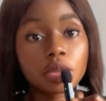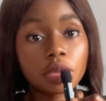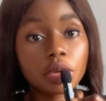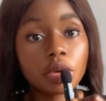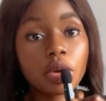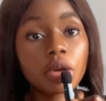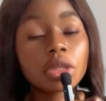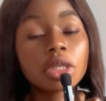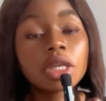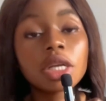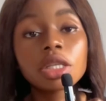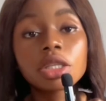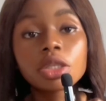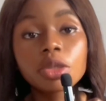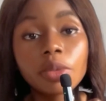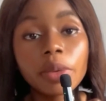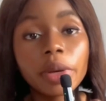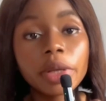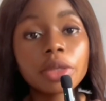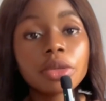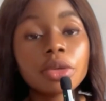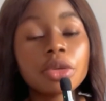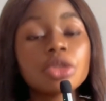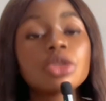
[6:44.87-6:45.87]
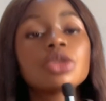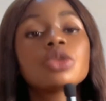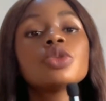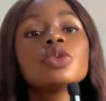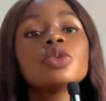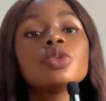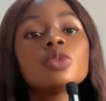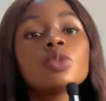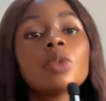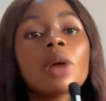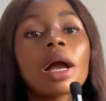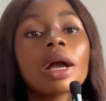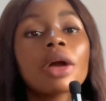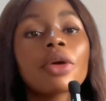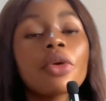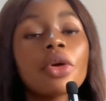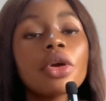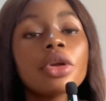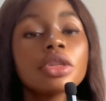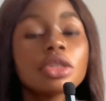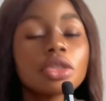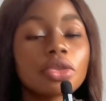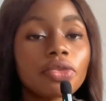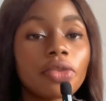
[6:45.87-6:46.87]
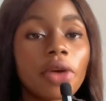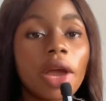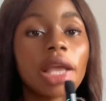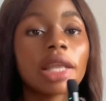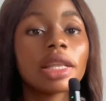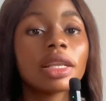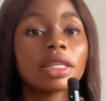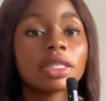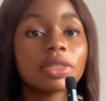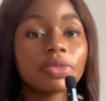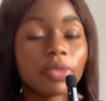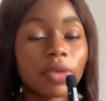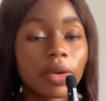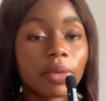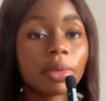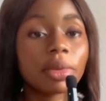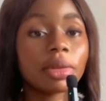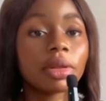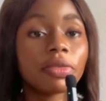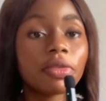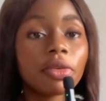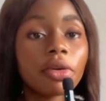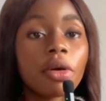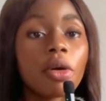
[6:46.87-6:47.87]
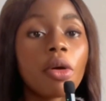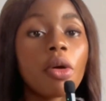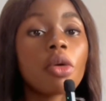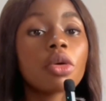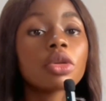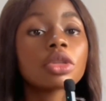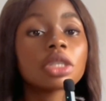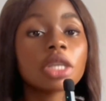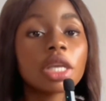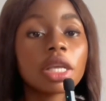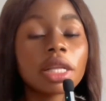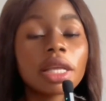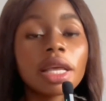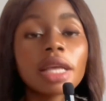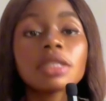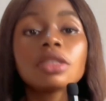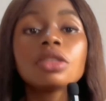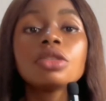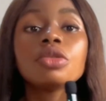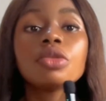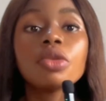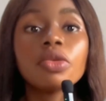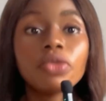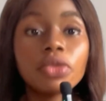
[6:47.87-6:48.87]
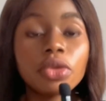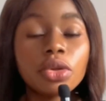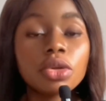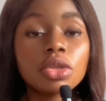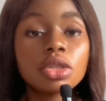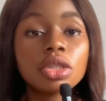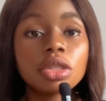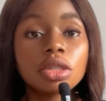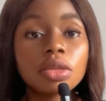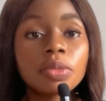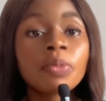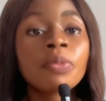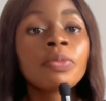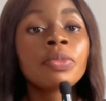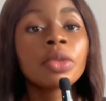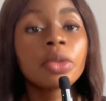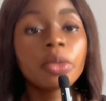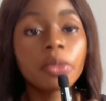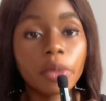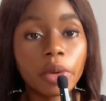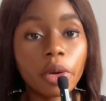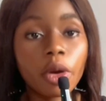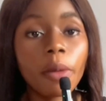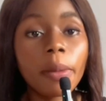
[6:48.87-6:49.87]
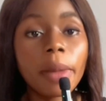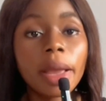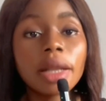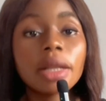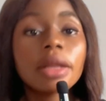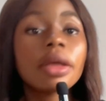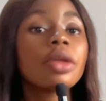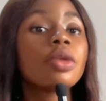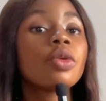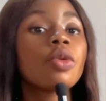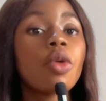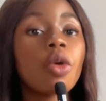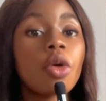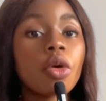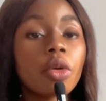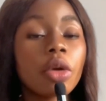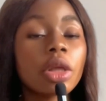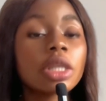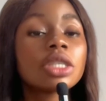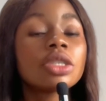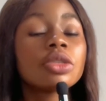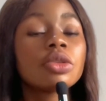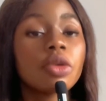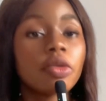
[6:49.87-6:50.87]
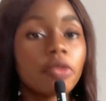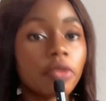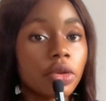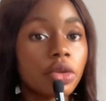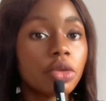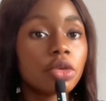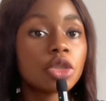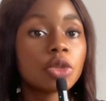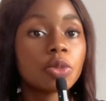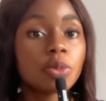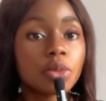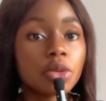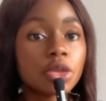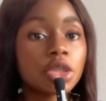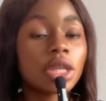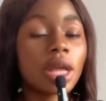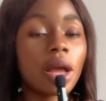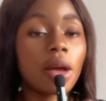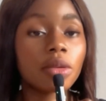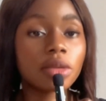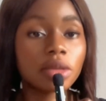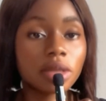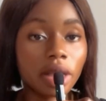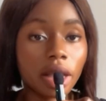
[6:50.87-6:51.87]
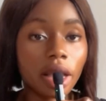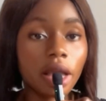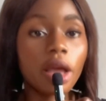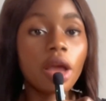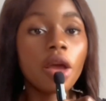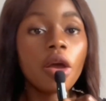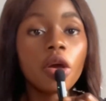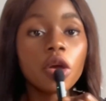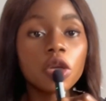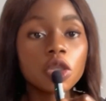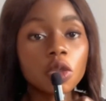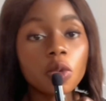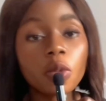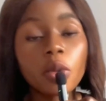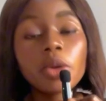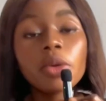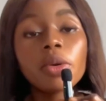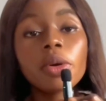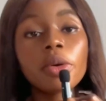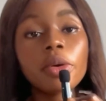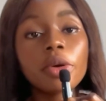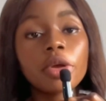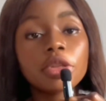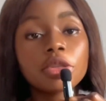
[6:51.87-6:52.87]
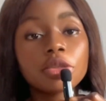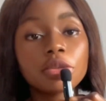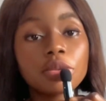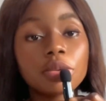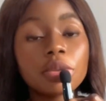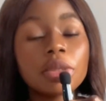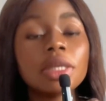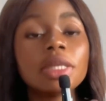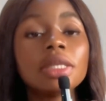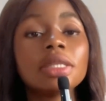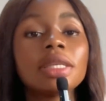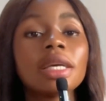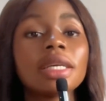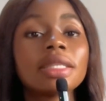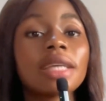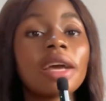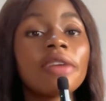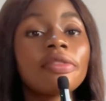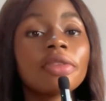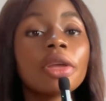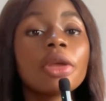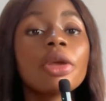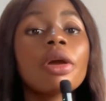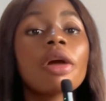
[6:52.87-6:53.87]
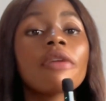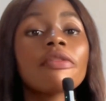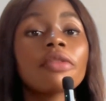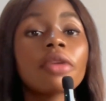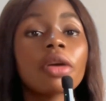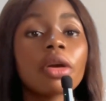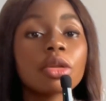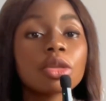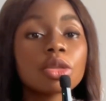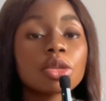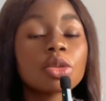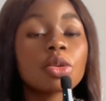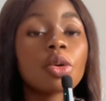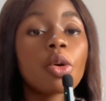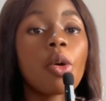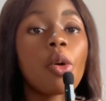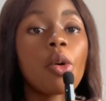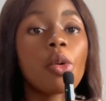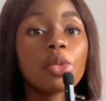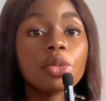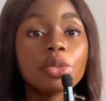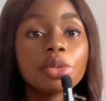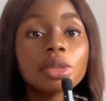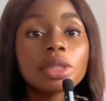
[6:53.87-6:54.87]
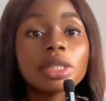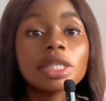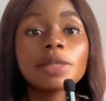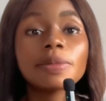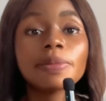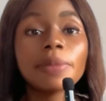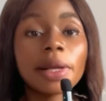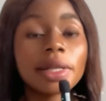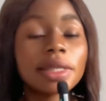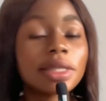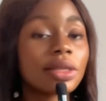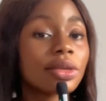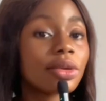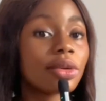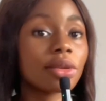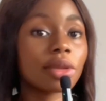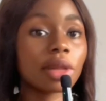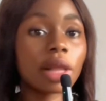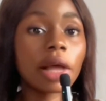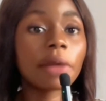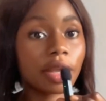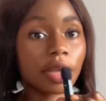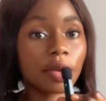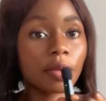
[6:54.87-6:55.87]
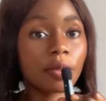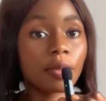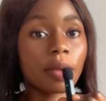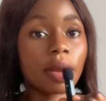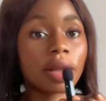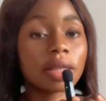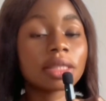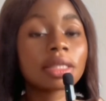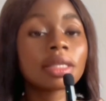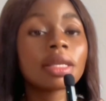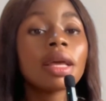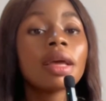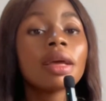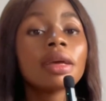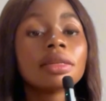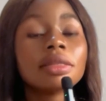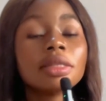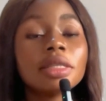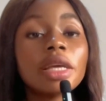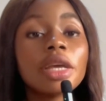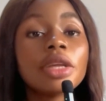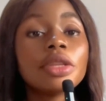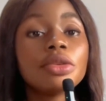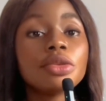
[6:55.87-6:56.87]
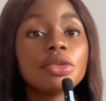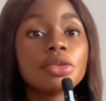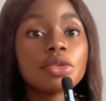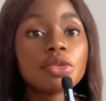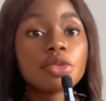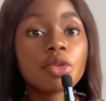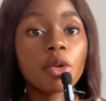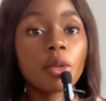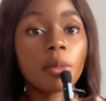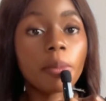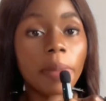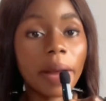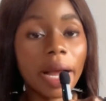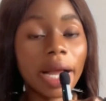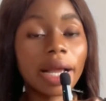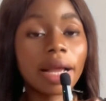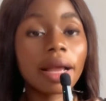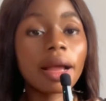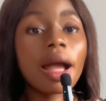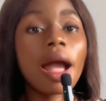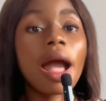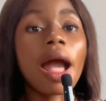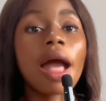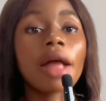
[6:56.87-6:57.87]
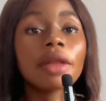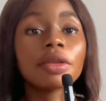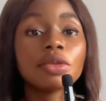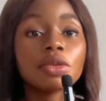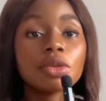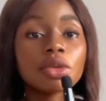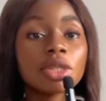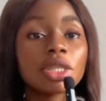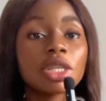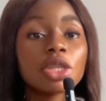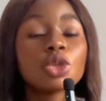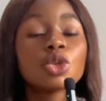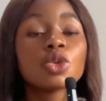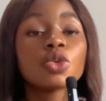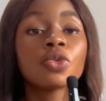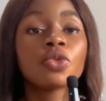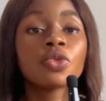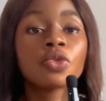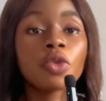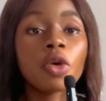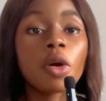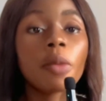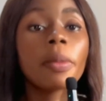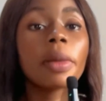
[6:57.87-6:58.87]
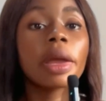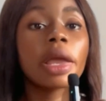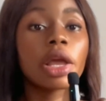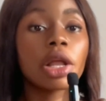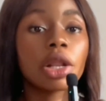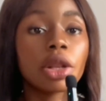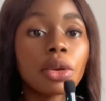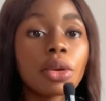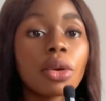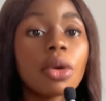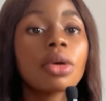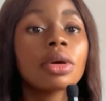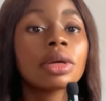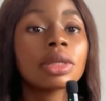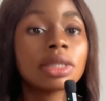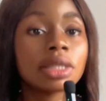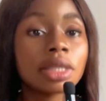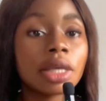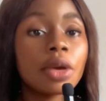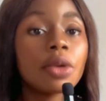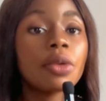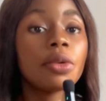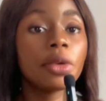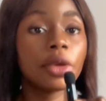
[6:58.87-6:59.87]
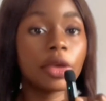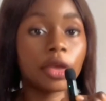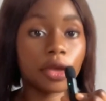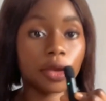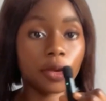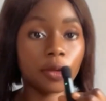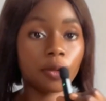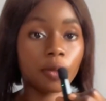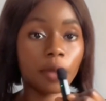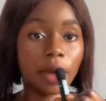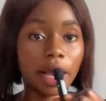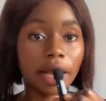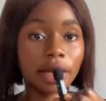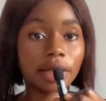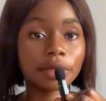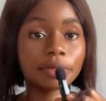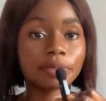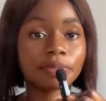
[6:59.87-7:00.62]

content creators, you are going to find it very difficult in getting your videos recommended or getting your videos pushed out there. So what you're going to do is that after you have gotten all these particular keywords, then you go back and use it to form a long tail keyword.